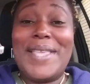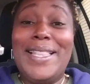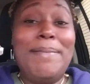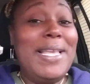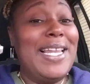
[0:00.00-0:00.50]

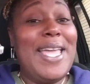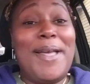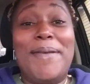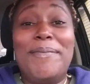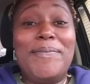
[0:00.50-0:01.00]
Let me
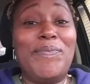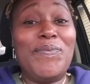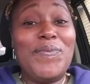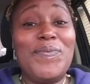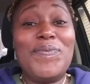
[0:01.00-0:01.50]
clap.
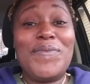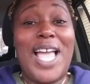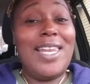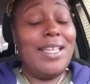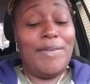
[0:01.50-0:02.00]

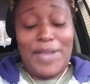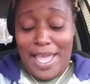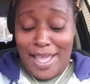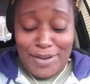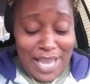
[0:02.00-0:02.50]
I love
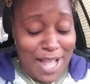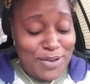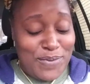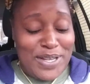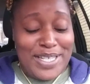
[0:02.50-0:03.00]
y'all. Y'all
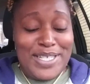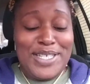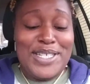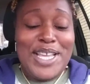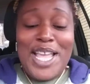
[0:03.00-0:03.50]
doing
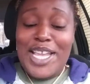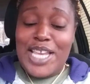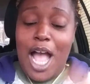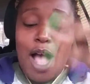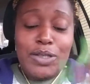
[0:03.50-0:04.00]
good.
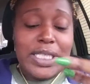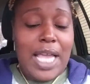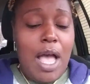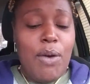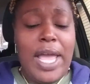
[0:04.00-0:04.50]
Y'all
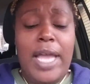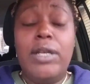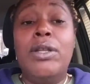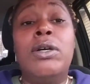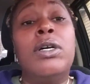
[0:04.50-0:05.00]
said,
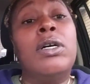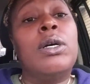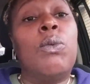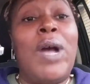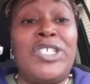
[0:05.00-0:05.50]
okay,
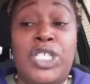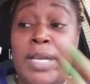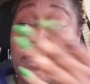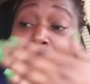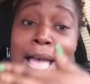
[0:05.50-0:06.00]
look, while
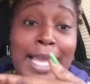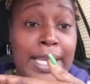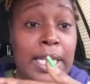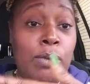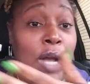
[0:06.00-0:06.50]
she
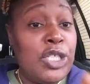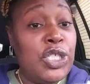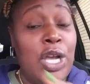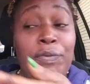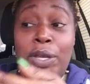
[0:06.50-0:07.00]
blocking, while
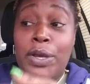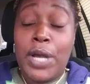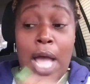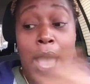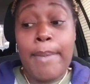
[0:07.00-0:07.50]
she over here
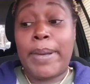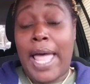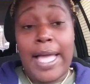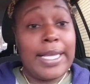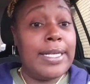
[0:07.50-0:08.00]
cock
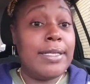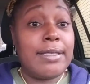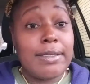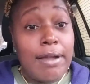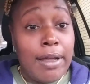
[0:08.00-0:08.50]
blocking and
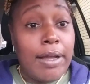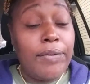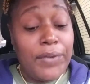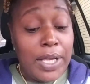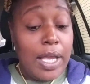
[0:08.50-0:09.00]

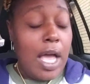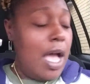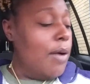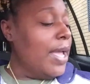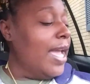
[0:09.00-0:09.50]
stuff,
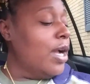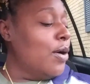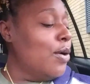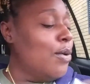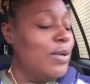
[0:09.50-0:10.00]
okay,
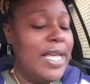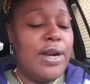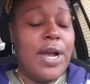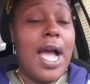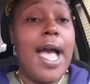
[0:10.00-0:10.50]
cool, let
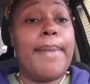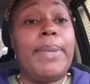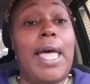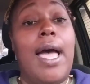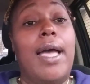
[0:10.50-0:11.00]
her cock
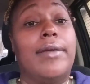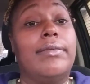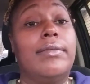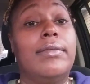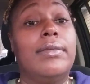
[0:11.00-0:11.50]
block.
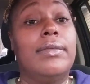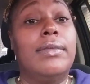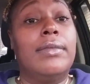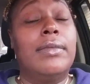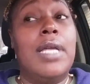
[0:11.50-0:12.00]

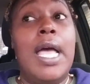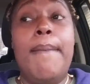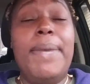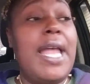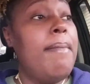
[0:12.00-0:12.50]

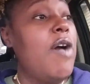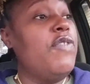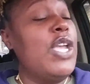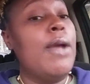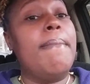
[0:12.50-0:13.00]
But I'm
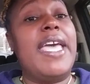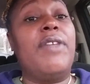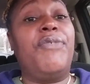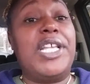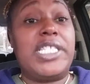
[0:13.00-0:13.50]
over here
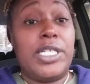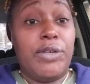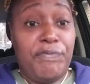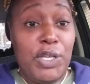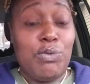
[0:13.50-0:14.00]
manifesting
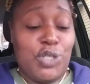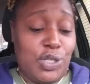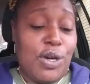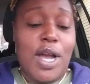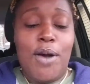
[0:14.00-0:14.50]
the
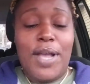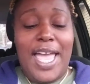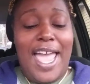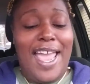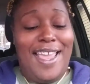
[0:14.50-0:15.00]
future,
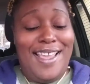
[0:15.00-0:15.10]
okay?